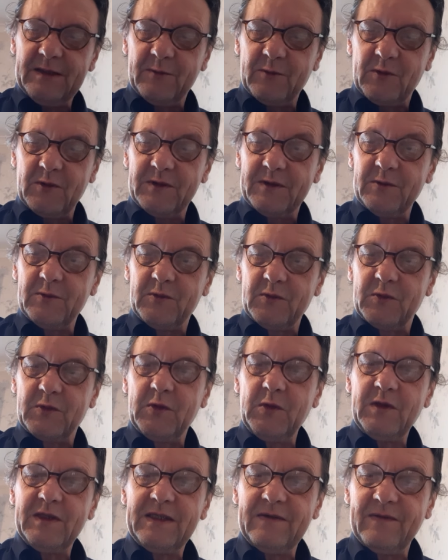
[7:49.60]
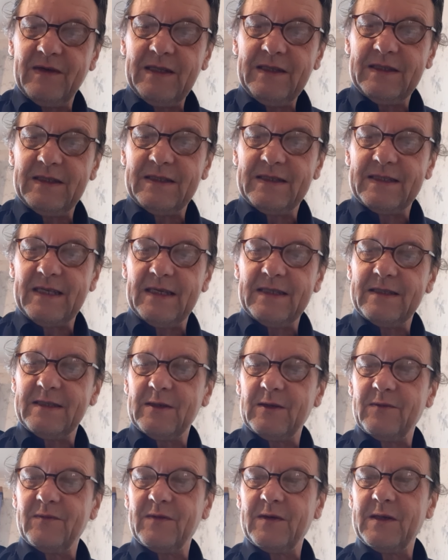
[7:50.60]
to continue to cultivate this sense
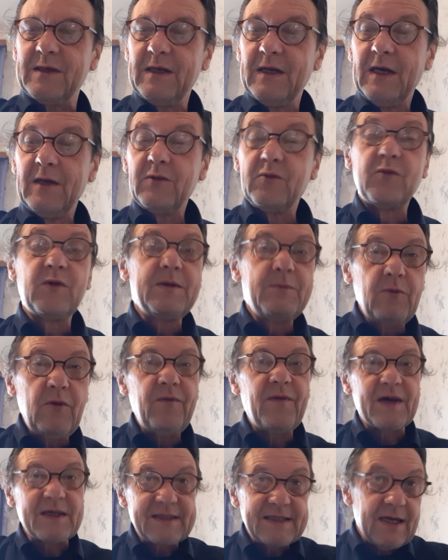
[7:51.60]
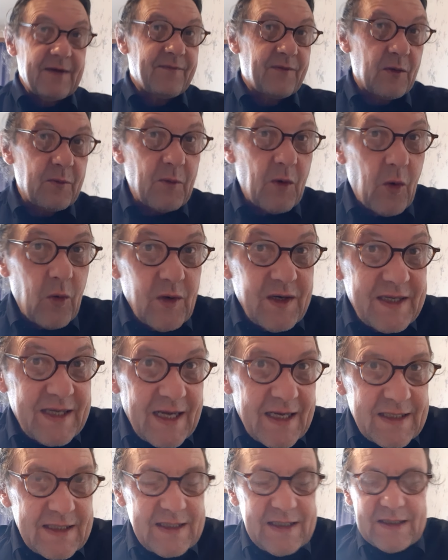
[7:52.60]
of, to remove ourselves from all the
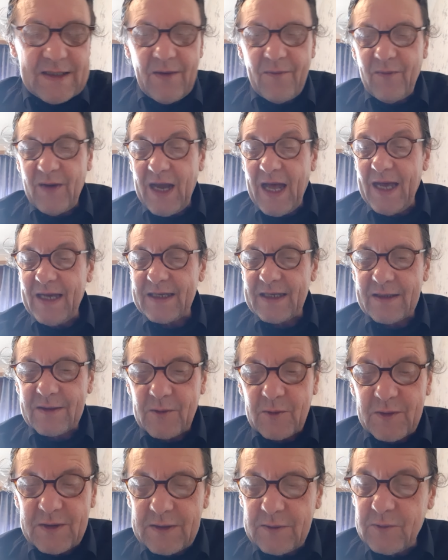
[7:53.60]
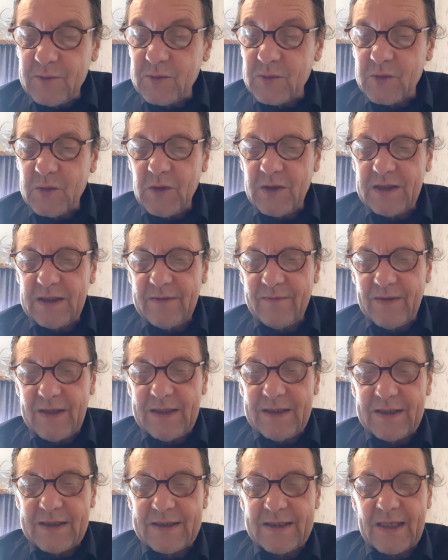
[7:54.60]
ideas of lack and continue to
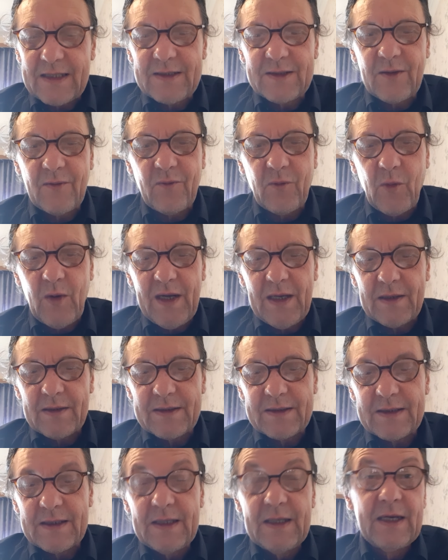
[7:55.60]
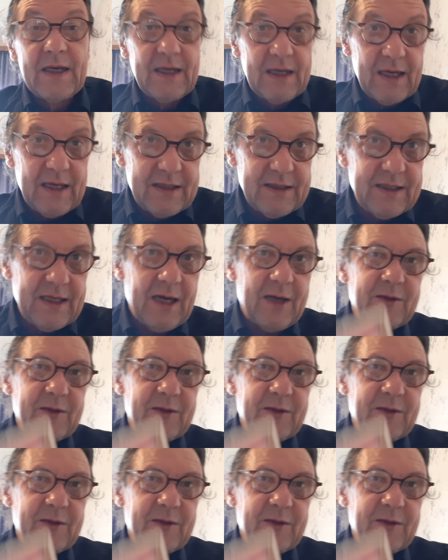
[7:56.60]
cultivate this sense of wealth. And the